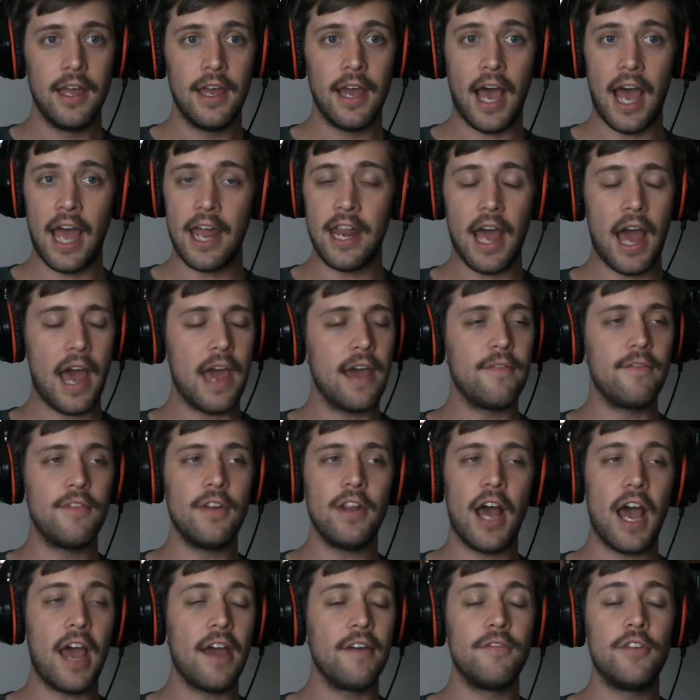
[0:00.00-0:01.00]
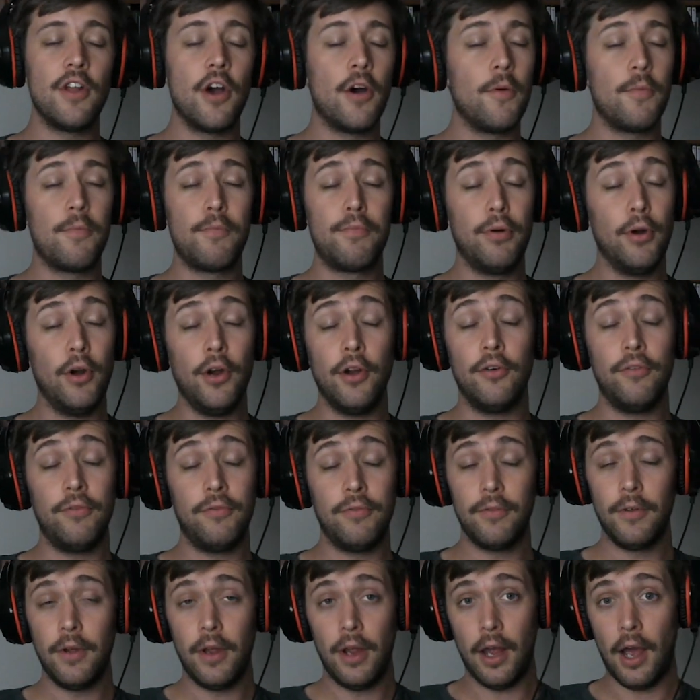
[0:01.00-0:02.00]
I have no
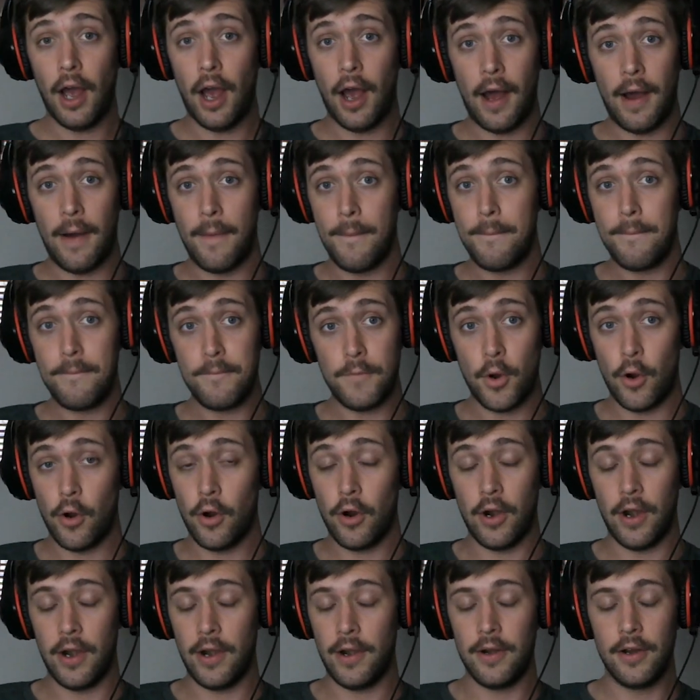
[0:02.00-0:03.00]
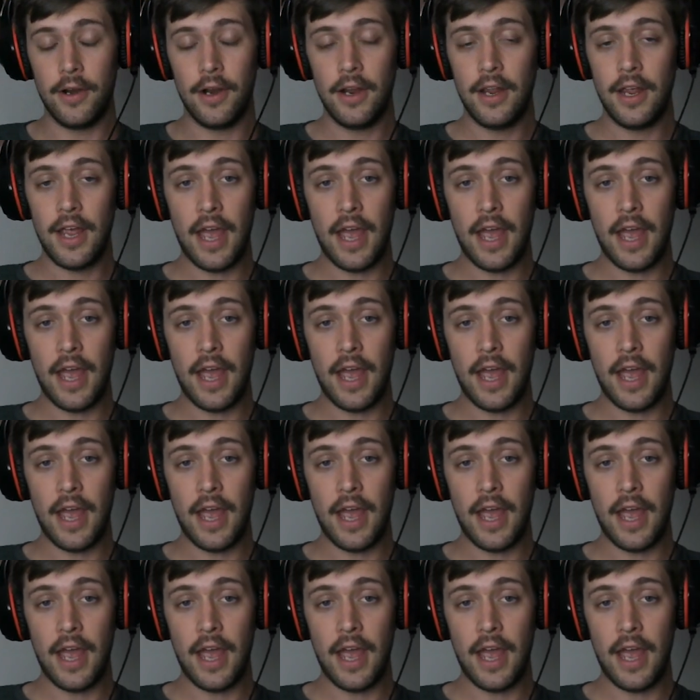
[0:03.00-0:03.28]
proof or